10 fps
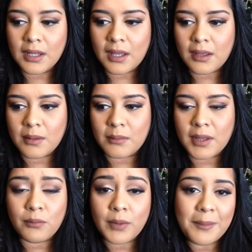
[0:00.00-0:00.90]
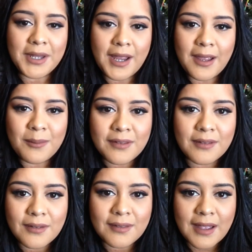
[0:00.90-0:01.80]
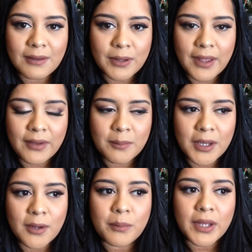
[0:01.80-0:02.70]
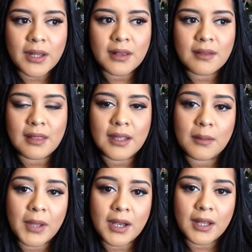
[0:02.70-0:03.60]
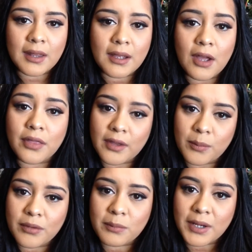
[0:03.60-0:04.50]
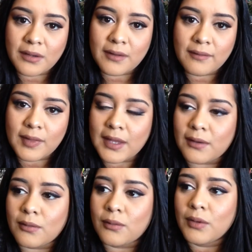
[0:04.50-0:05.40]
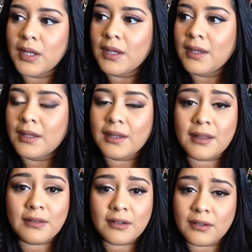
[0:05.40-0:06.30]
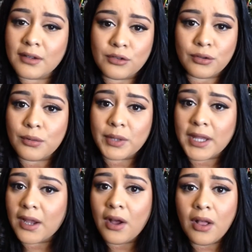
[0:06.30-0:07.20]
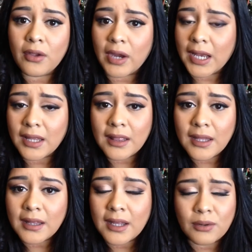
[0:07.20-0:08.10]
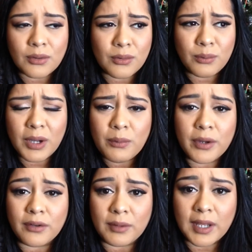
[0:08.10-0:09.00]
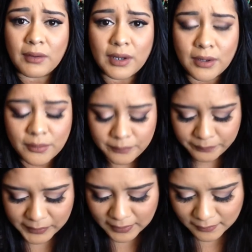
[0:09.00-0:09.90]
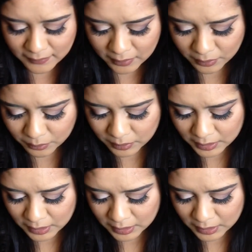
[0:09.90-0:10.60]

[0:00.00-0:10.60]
And I mean, I am still sad without him here, but to think about it on their perspective, they don't get to control when they call or anything. They don't know what we're doing out here. So,